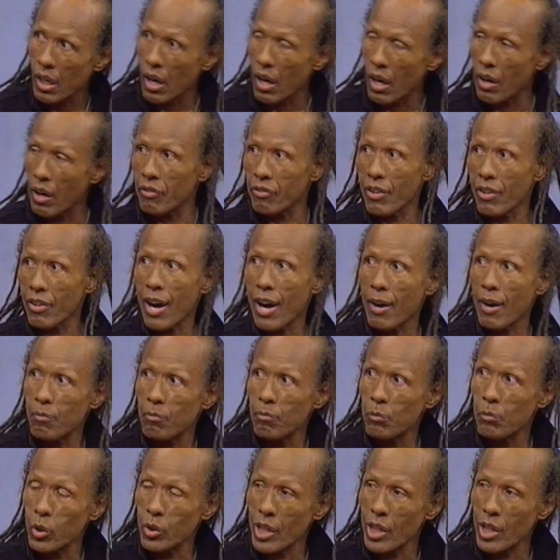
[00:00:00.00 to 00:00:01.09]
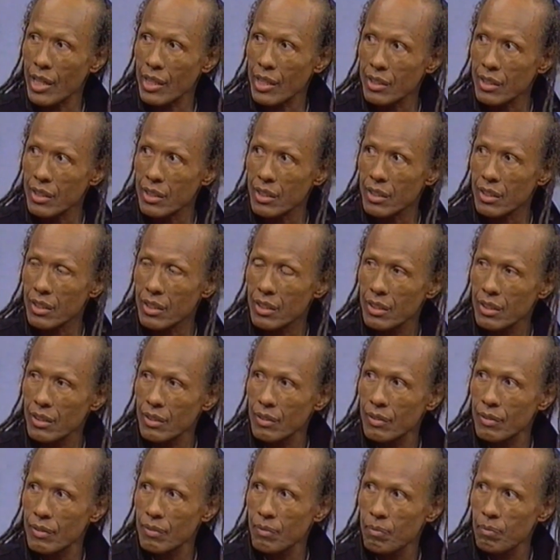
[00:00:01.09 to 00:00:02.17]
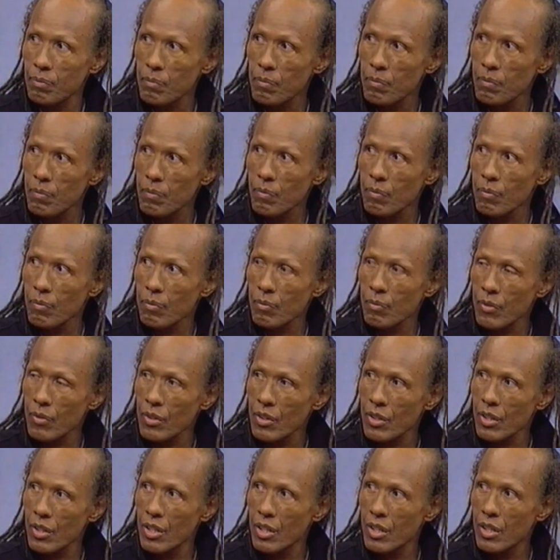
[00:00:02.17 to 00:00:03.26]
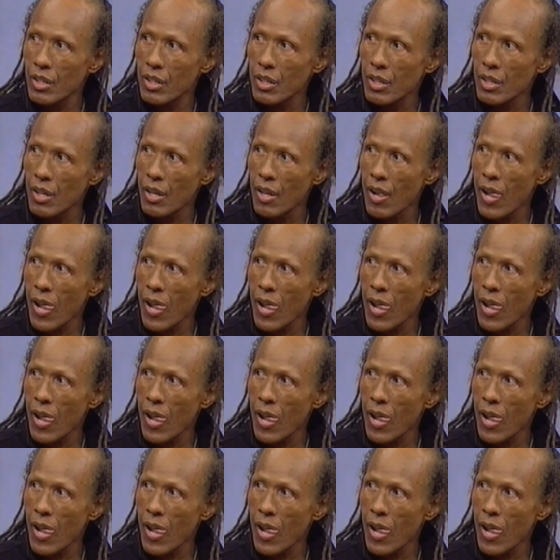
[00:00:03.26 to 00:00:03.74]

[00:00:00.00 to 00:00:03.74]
of modalities. So what do you do,